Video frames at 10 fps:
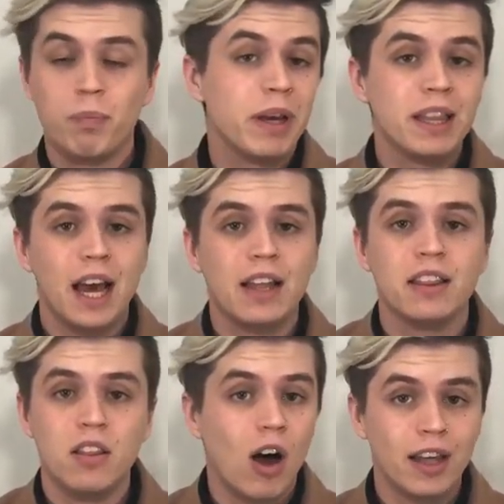be that
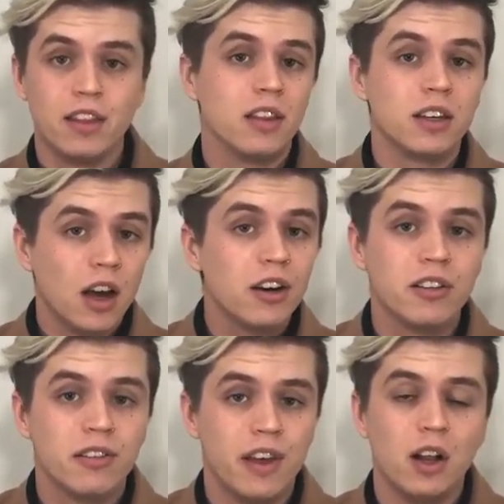either the gun
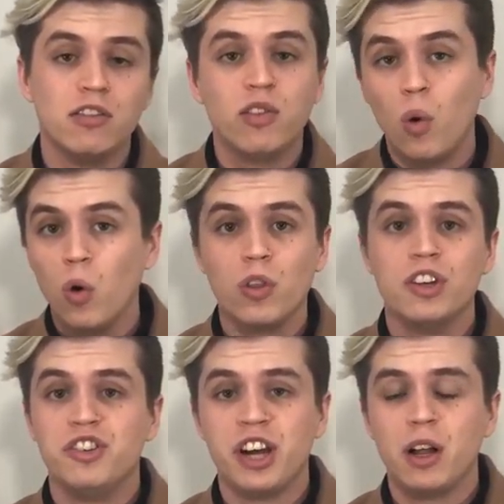itself or
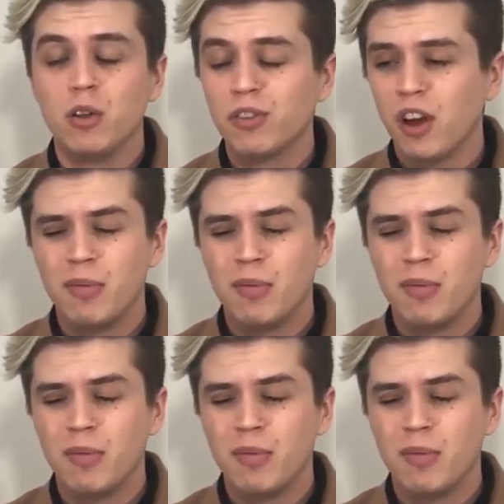the gels.